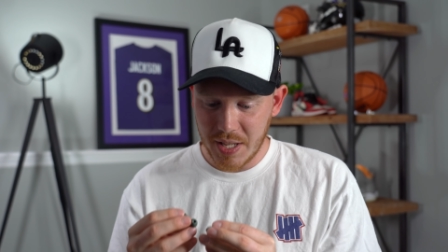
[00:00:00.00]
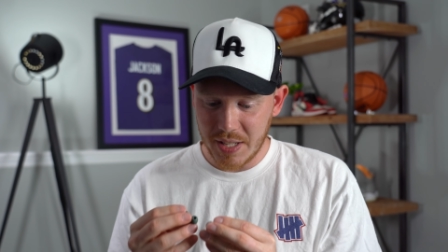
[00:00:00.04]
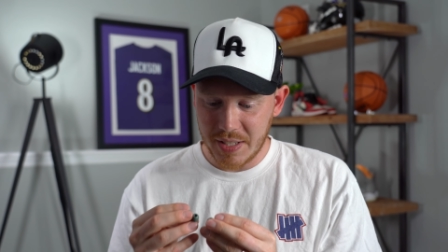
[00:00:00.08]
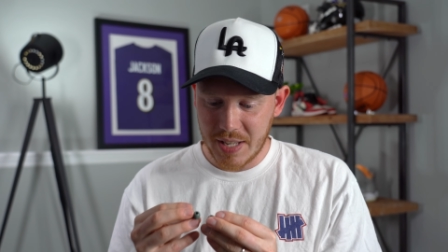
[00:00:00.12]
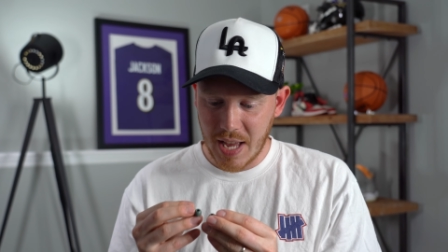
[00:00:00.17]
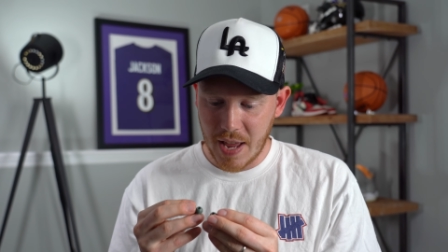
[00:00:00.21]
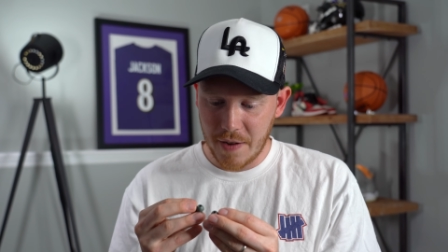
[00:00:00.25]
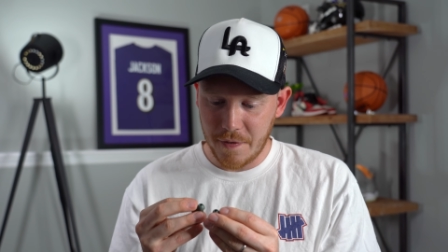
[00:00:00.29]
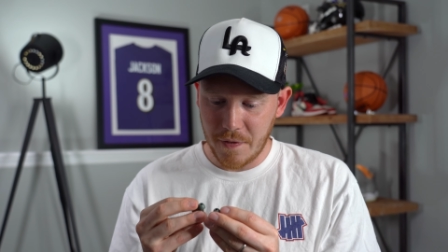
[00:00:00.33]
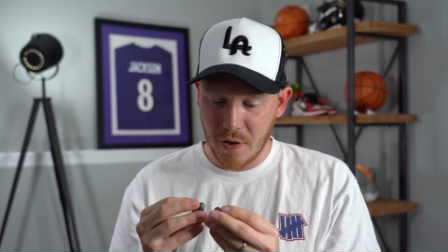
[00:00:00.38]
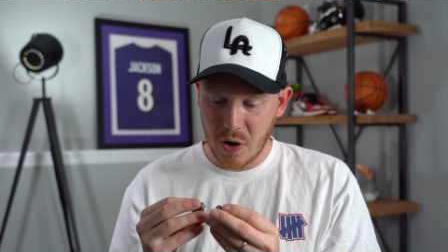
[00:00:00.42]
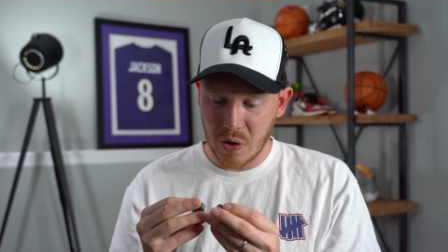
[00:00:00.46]
these
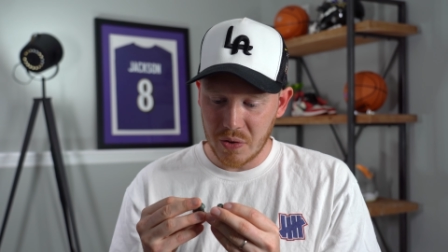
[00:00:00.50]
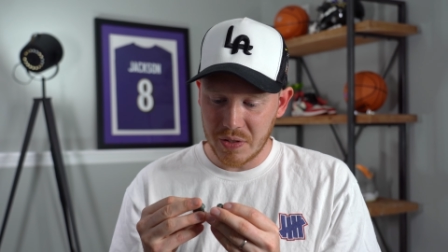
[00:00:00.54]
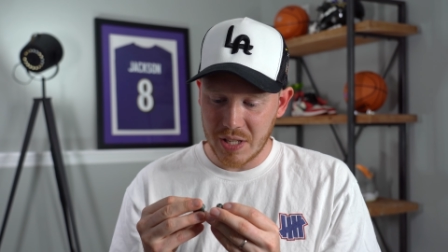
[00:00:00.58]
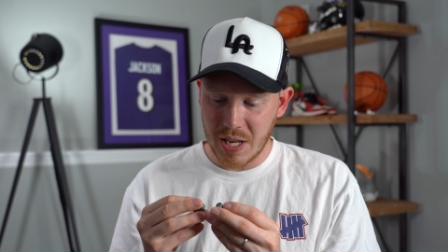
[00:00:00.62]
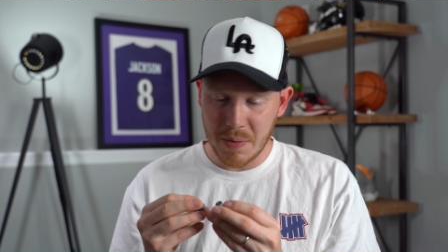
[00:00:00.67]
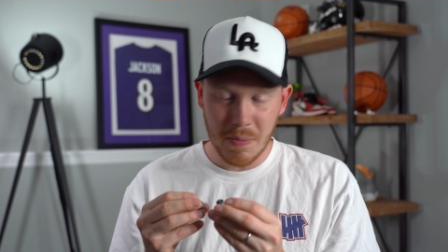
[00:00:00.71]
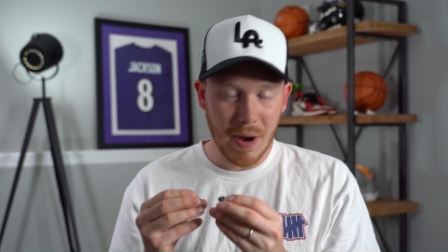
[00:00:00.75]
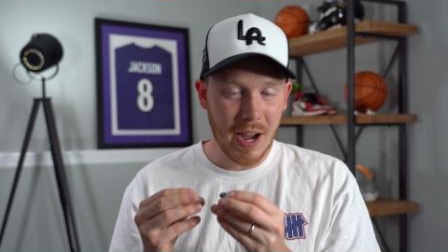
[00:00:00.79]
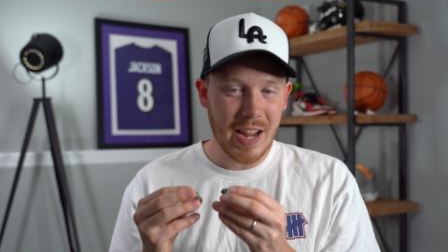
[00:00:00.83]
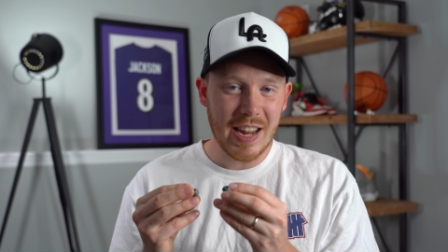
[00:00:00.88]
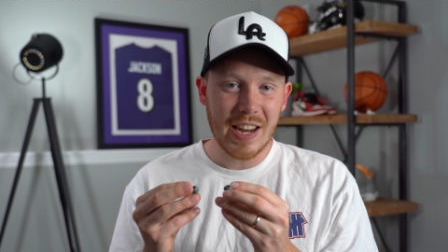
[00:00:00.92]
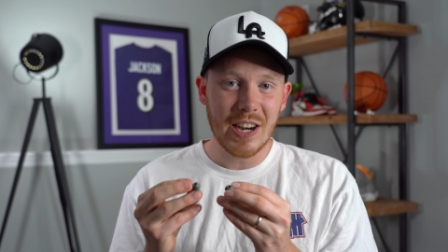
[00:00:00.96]
headphones
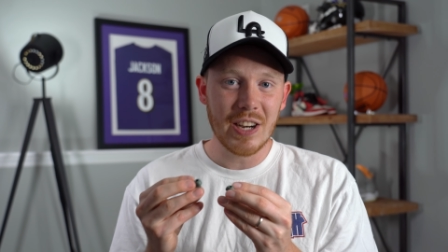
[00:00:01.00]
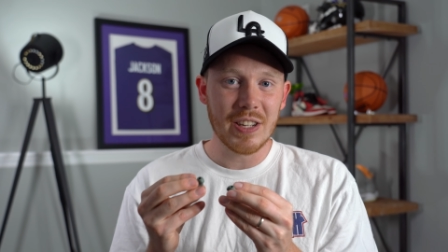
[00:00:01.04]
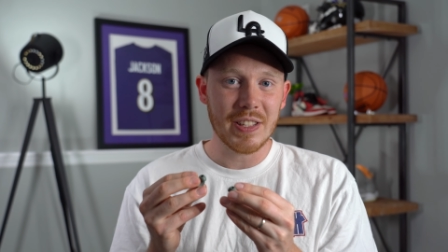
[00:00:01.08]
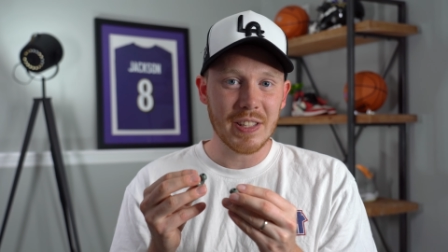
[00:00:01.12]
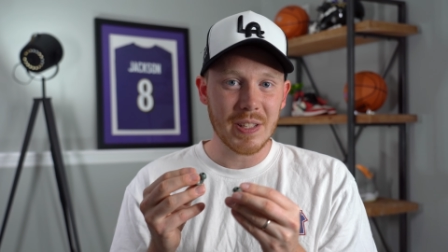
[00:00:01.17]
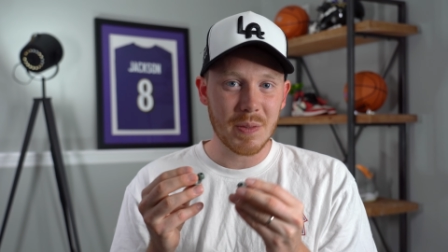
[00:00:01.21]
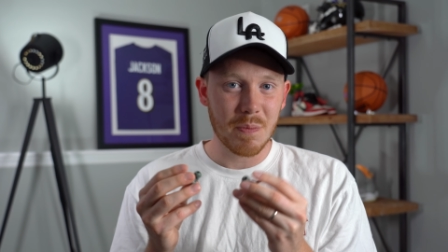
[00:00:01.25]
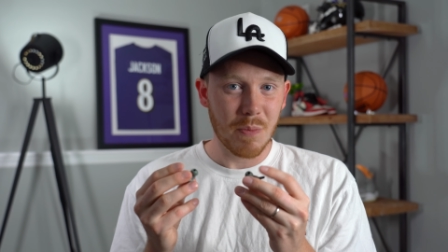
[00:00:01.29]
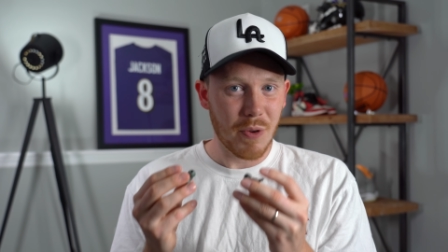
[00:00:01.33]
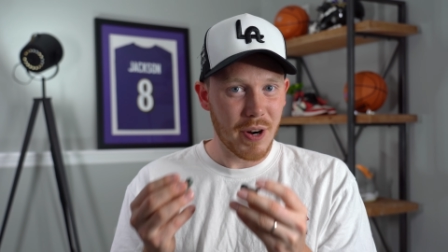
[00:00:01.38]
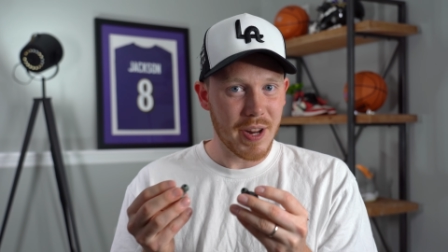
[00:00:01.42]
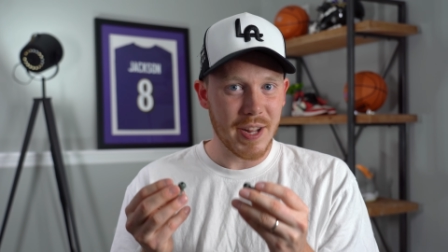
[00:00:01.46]
in my ears
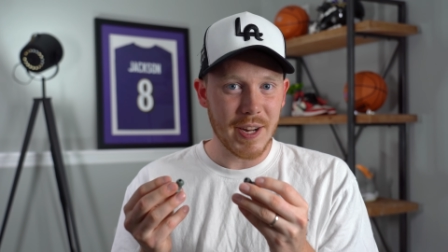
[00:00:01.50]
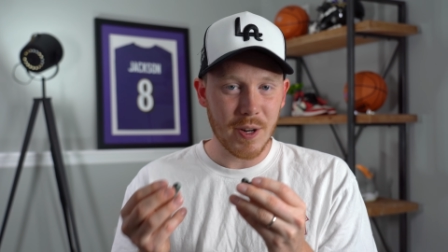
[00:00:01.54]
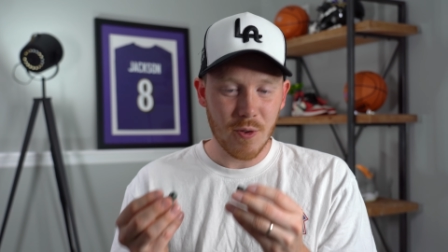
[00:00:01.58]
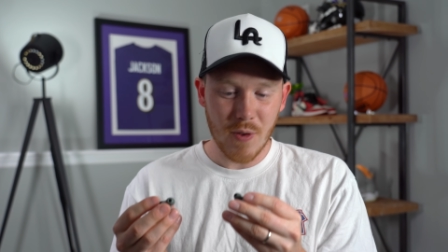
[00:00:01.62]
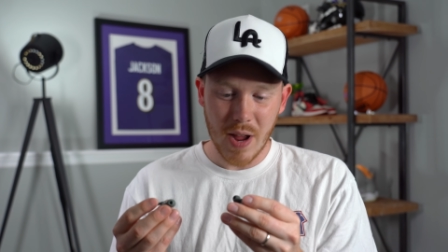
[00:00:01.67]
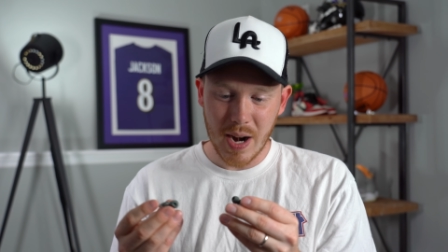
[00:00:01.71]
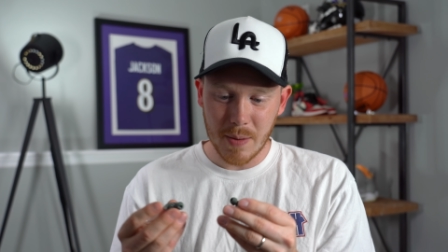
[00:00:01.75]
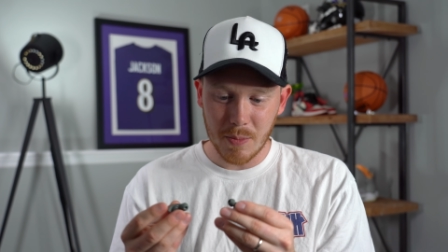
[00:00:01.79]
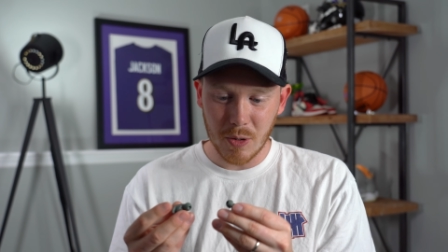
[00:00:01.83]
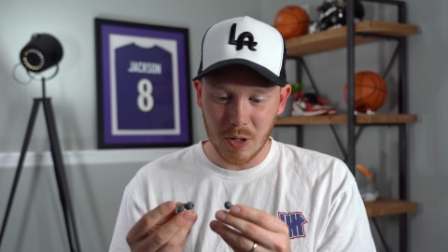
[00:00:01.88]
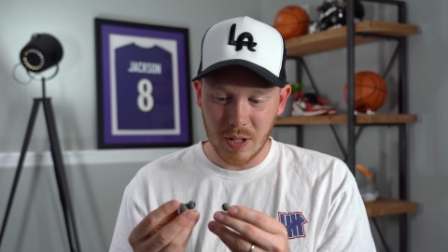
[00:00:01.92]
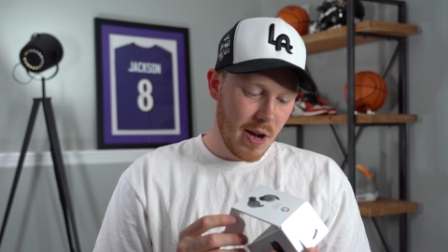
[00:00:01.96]
is pretty
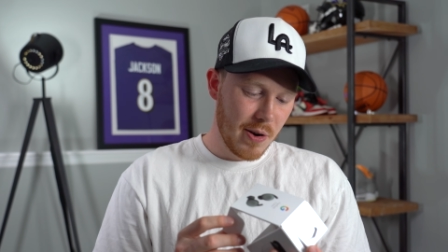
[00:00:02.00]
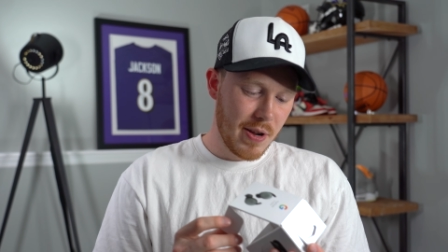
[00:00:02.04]
incredible.